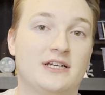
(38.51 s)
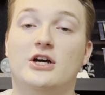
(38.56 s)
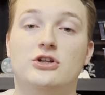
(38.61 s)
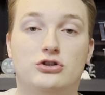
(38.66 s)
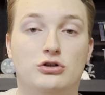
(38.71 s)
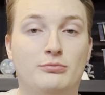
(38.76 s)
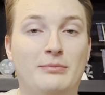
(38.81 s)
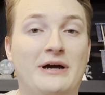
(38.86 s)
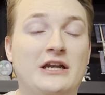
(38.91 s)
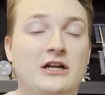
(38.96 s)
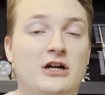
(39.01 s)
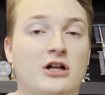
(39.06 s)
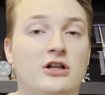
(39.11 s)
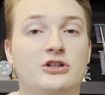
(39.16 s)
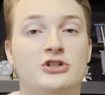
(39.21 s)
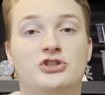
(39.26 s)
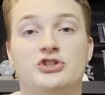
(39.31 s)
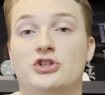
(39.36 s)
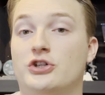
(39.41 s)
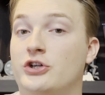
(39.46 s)
To my
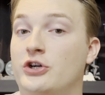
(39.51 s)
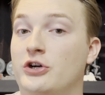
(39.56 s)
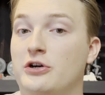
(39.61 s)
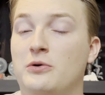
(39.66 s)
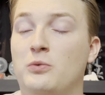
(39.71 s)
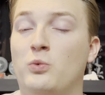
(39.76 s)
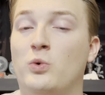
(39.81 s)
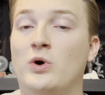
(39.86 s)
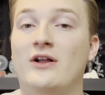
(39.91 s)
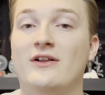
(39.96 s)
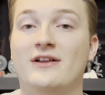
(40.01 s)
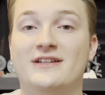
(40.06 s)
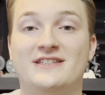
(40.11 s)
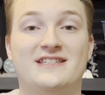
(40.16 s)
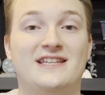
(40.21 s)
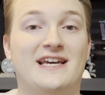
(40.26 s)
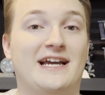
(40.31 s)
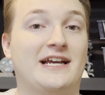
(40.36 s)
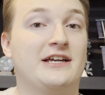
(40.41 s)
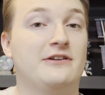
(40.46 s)
knowledge, the current wallets
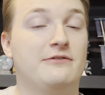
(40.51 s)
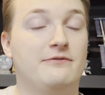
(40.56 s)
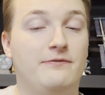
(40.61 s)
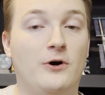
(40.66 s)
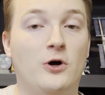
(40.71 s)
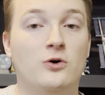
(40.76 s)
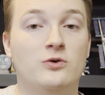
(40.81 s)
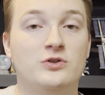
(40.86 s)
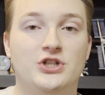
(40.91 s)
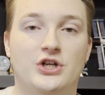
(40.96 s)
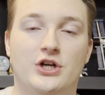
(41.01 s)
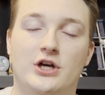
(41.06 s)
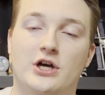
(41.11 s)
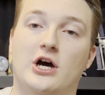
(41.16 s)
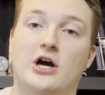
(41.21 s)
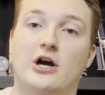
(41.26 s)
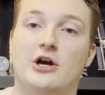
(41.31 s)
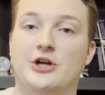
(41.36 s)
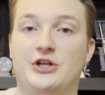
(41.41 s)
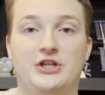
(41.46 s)
that can vote
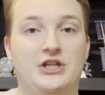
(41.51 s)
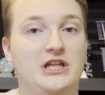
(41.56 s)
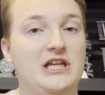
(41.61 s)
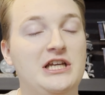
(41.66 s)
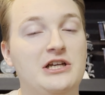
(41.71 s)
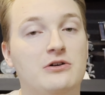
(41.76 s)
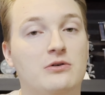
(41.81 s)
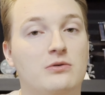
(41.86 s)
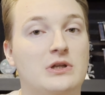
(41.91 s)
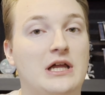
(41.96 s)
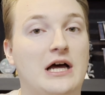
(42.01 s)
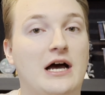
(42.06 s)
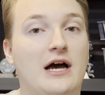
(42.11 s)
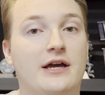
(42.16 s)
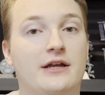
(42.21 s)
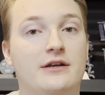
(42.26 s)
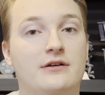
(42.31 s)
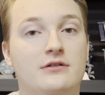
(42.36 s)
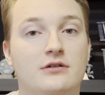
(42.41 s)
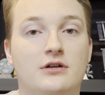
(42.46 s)
are
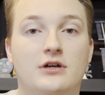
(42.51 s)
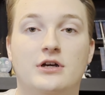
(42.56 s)
Neoline,